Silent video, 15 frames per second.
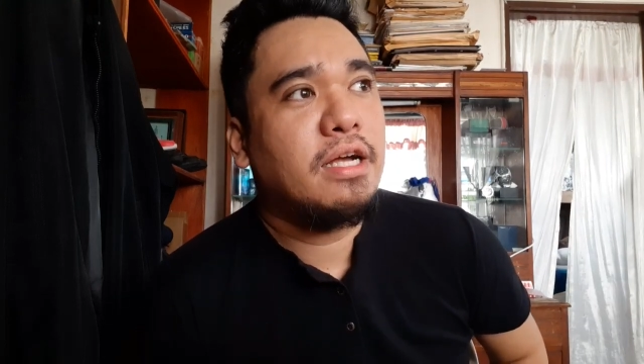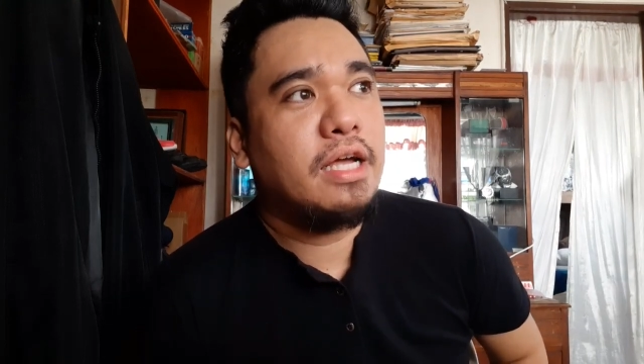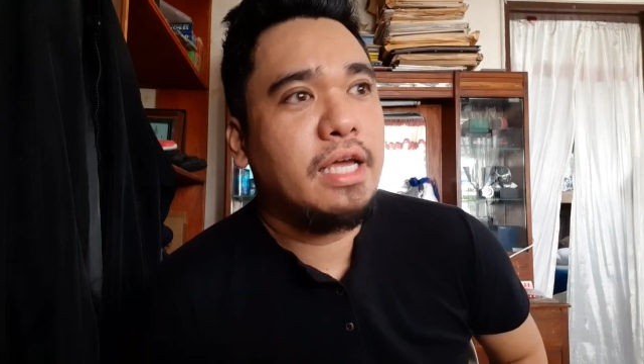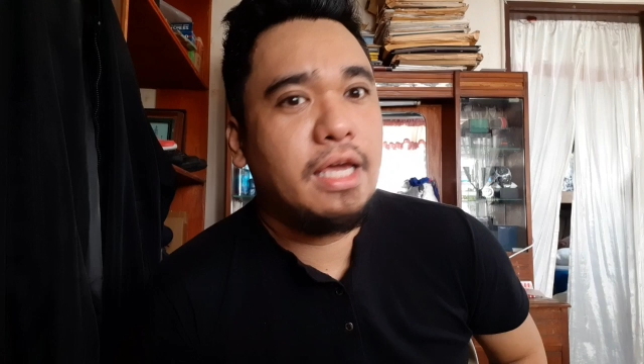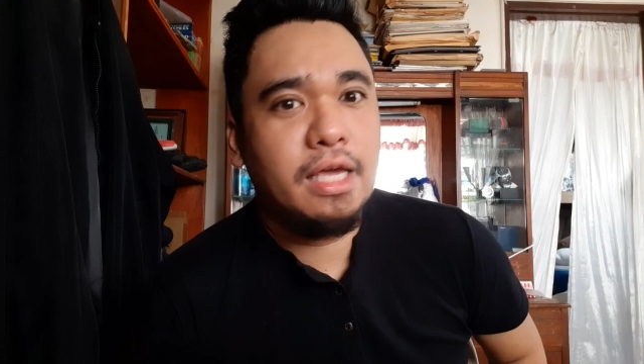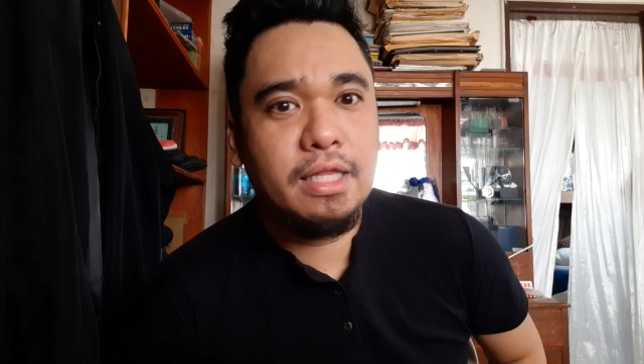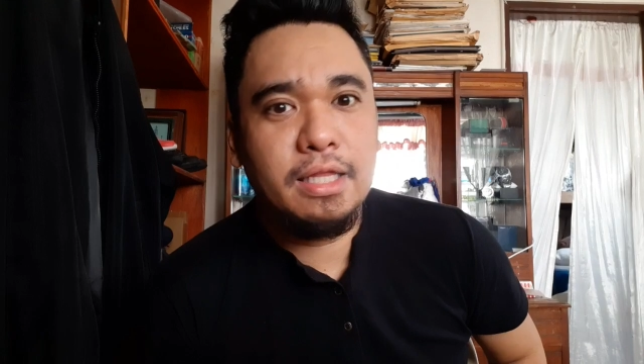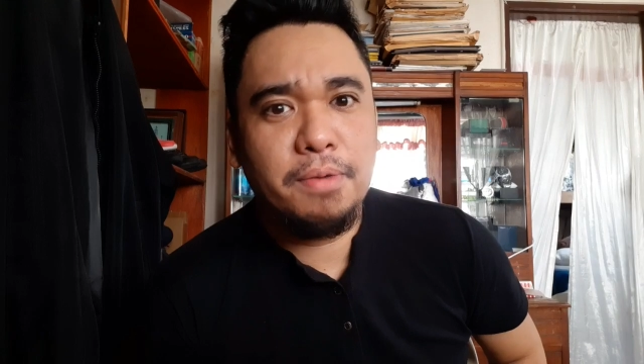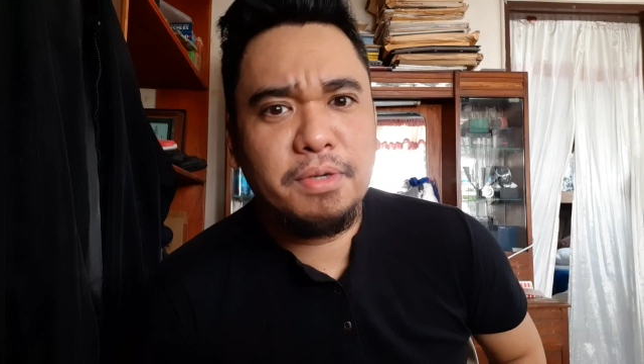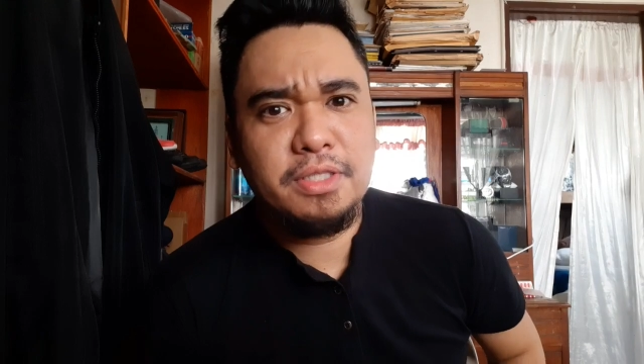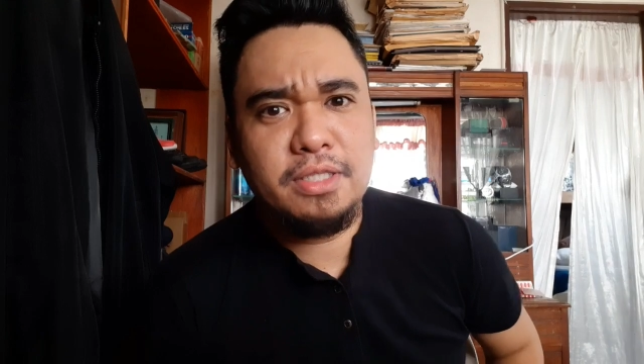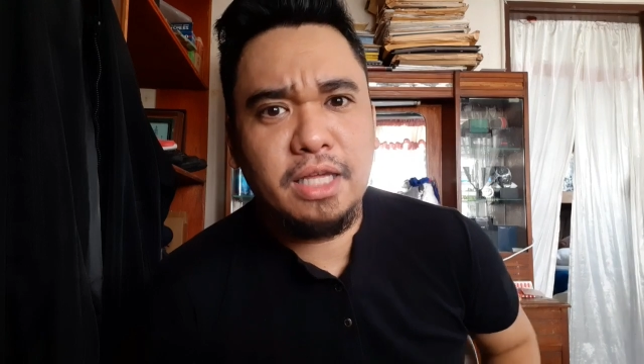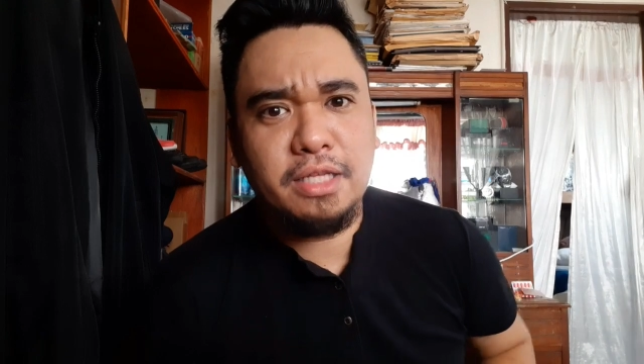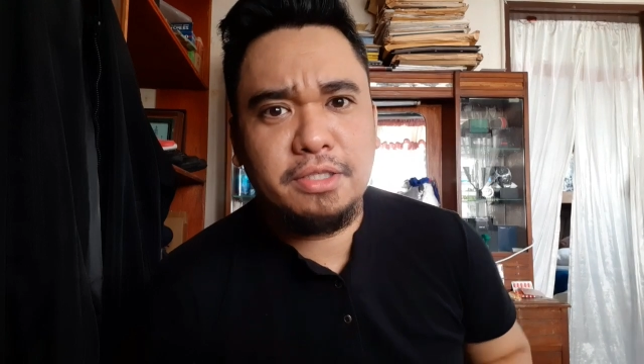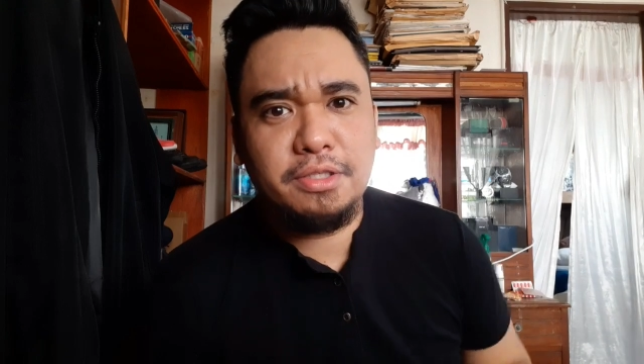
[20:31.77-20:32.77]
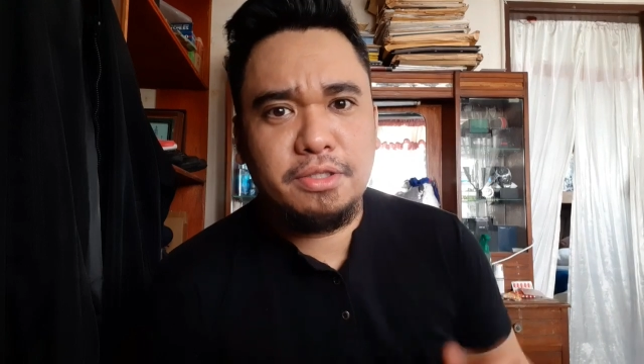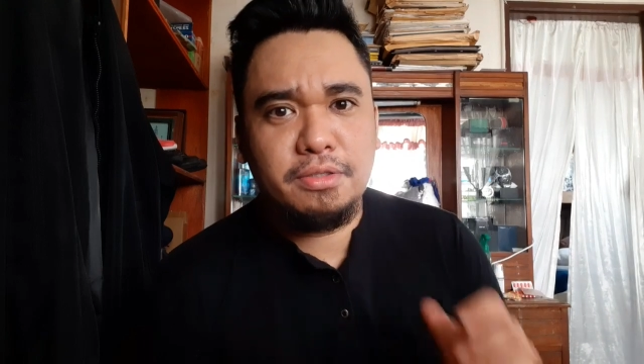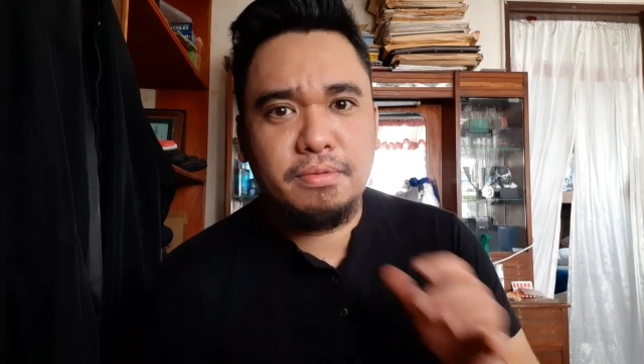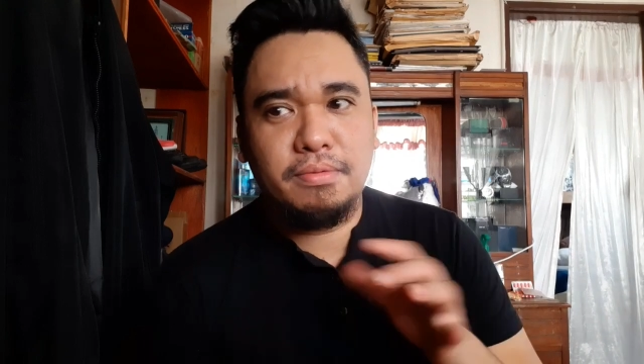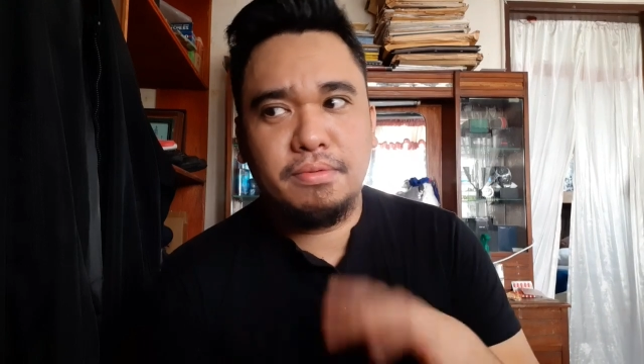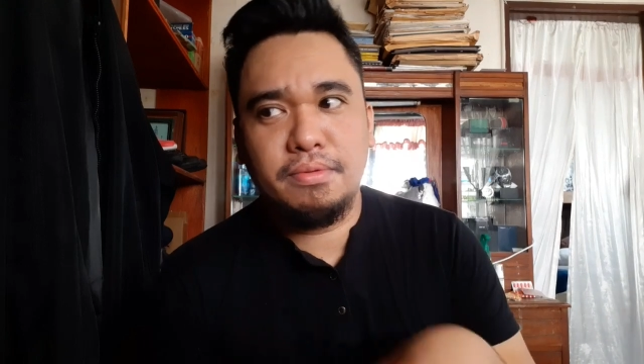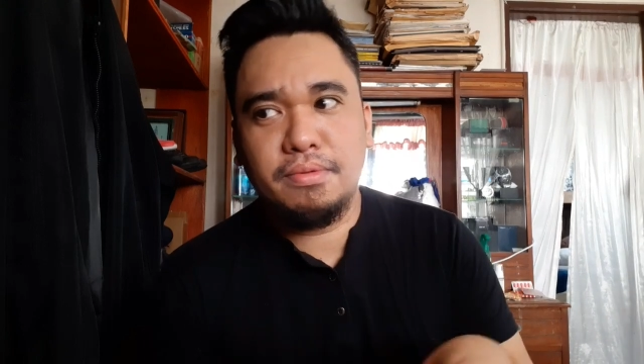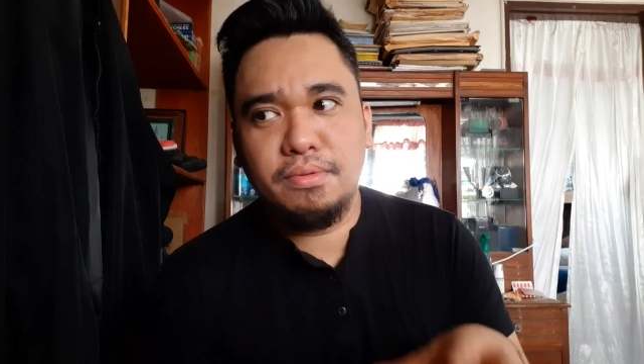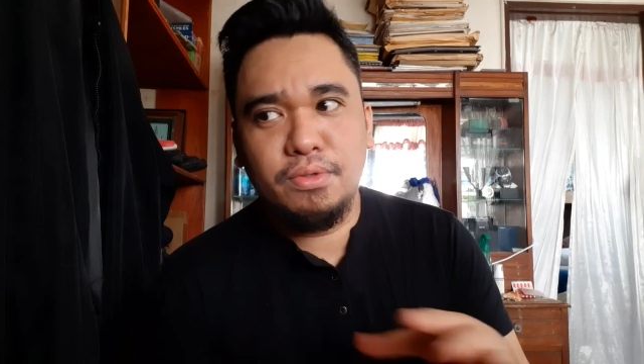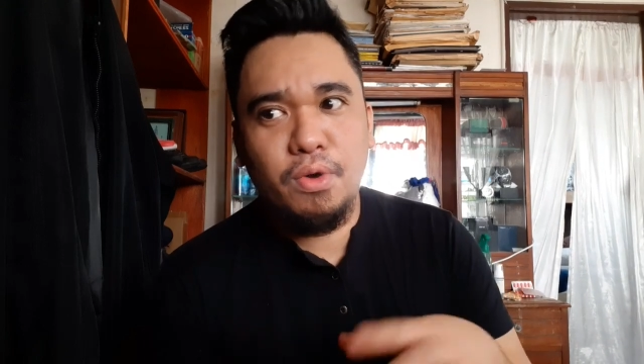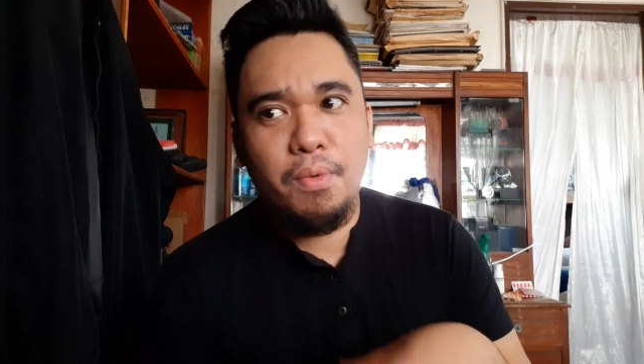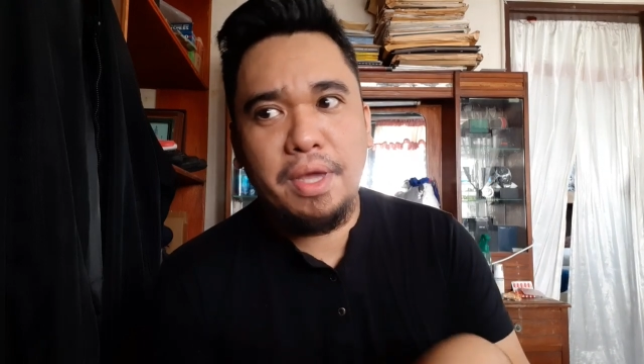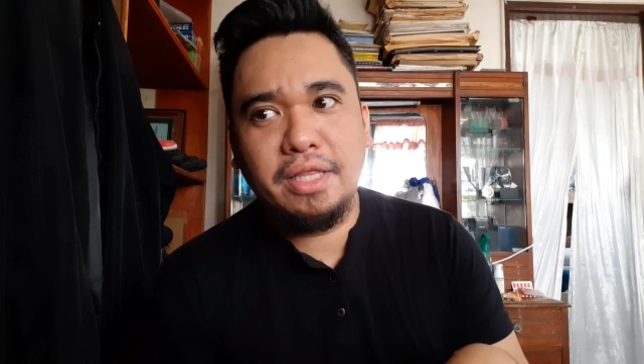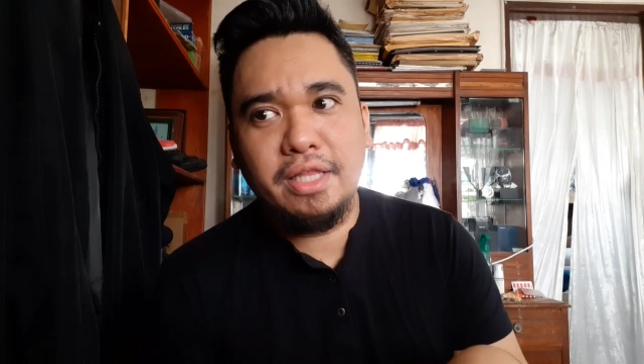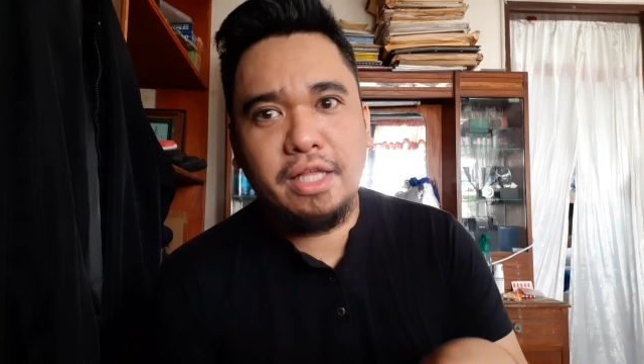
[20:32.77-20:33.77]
and I was like doing